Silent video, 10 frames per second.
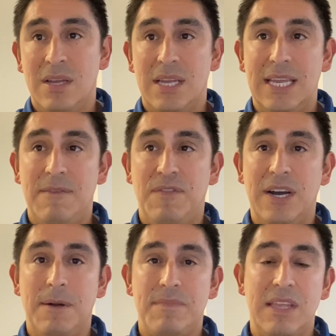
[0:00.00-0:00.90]

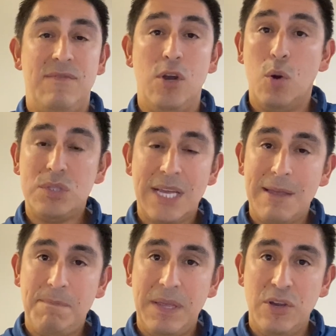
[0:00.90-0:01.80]
If no
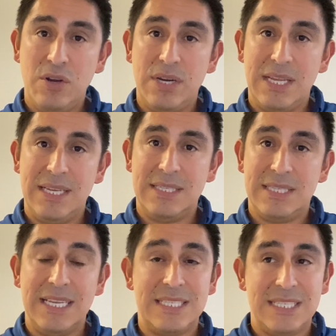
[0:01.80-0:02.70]
time period
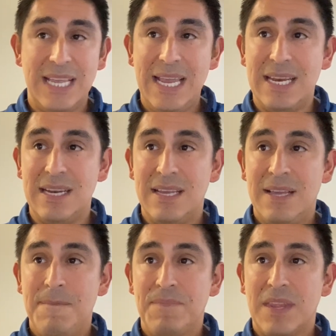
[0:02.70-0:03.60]
is stated
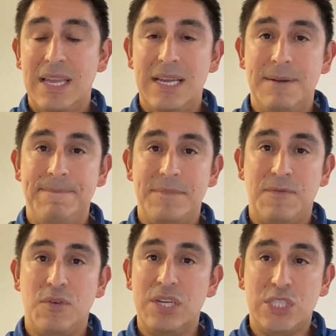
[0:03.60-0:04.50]

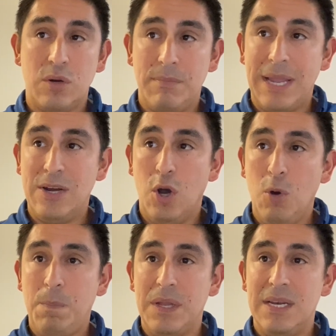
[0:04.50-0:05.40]
for it to remain
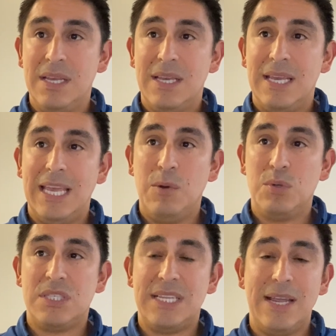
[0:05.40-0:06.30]
open, it will
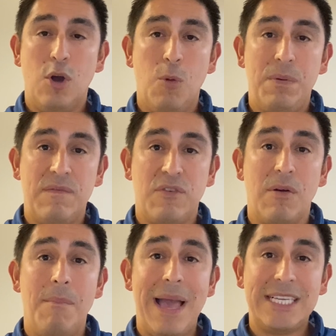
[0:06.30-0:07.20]
stay open for a
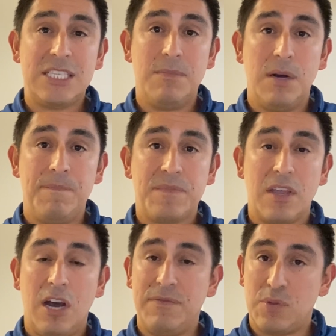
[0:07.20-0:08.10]
maximum
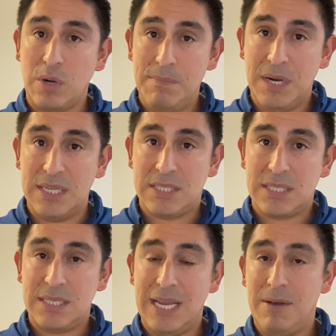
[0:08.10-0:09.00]
of 3
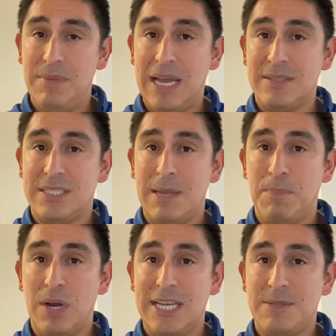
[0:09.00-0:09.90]
months. Now, not to say
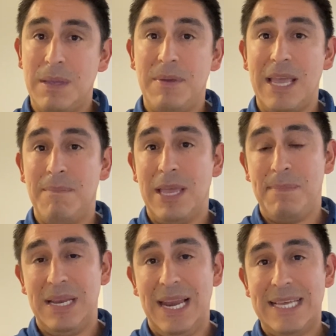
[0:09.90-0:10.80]
perhaps maybe it may
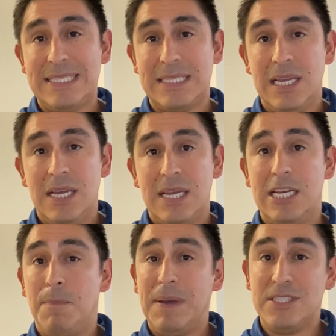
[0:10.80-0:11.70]
be less. It
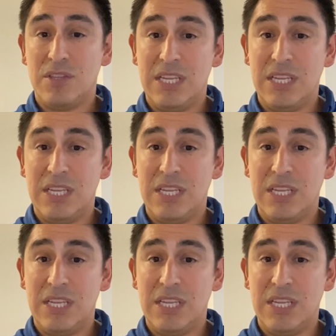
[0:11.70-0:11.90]
depends on the